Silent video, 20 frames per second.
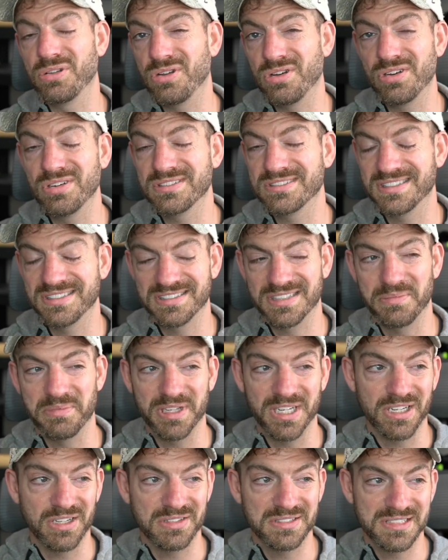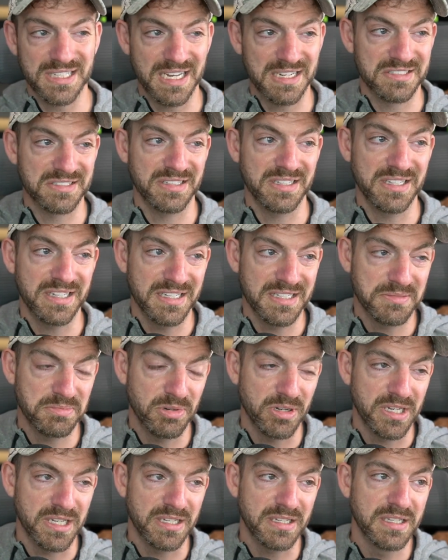your logs to something else actually is
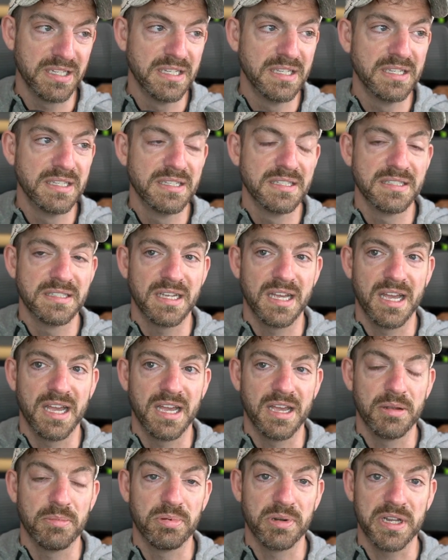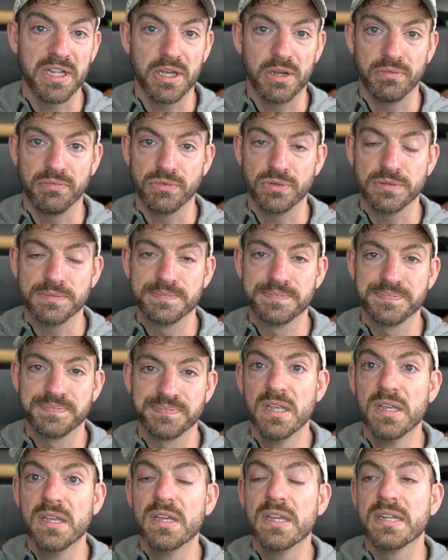pretty, uh, pretty helpful.
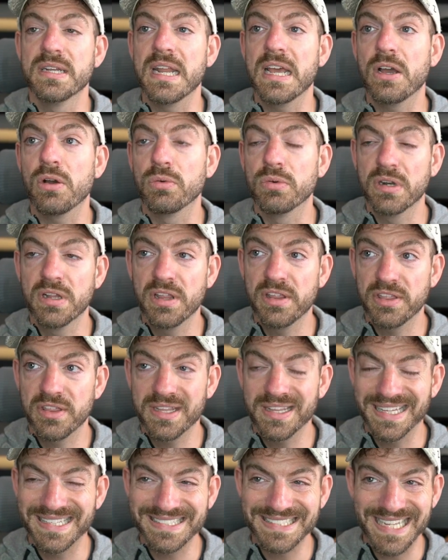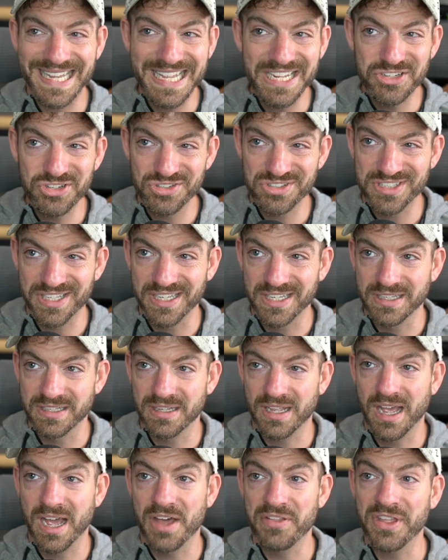Now, one of the things that's
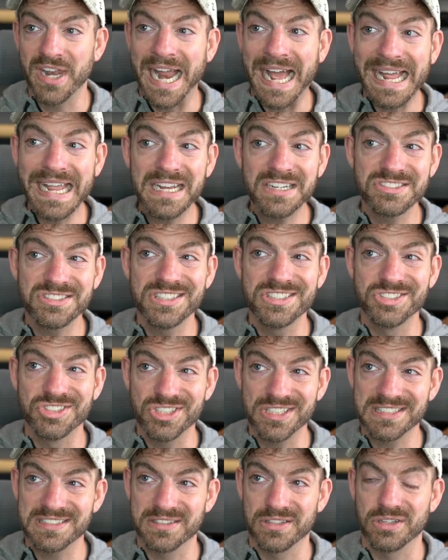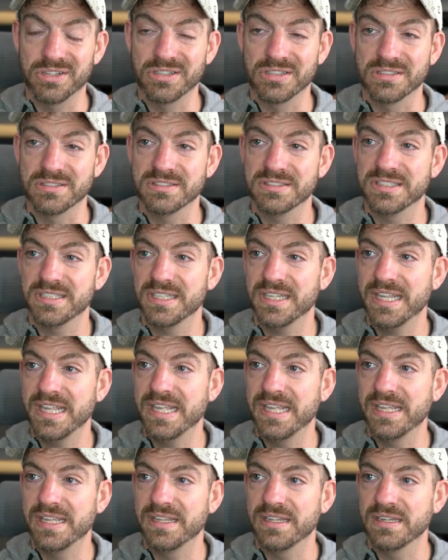interesting uh, that I actually just learned
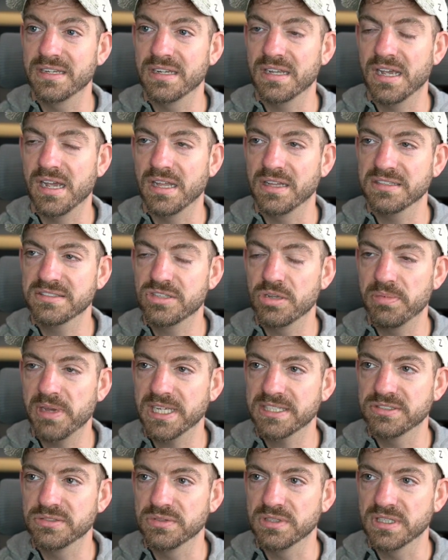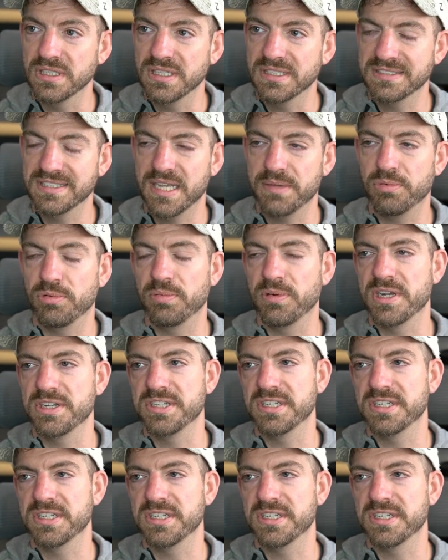in, uh, let's go back to a, a, sample